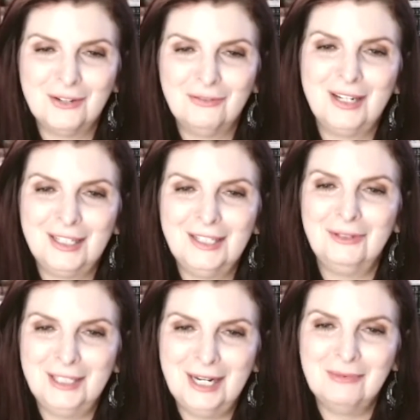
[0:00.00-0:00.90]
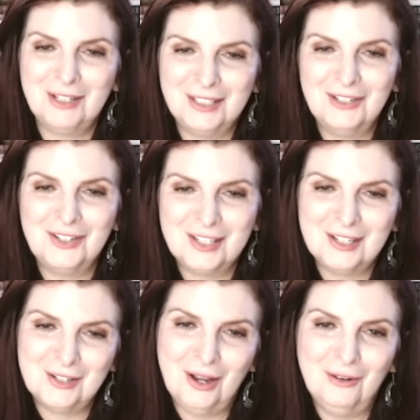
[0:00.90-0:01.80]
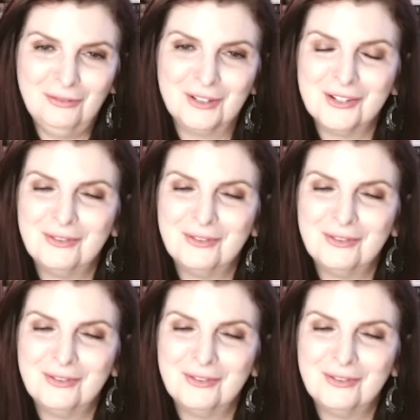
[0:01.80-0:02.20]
of the redemption that Jesus offers,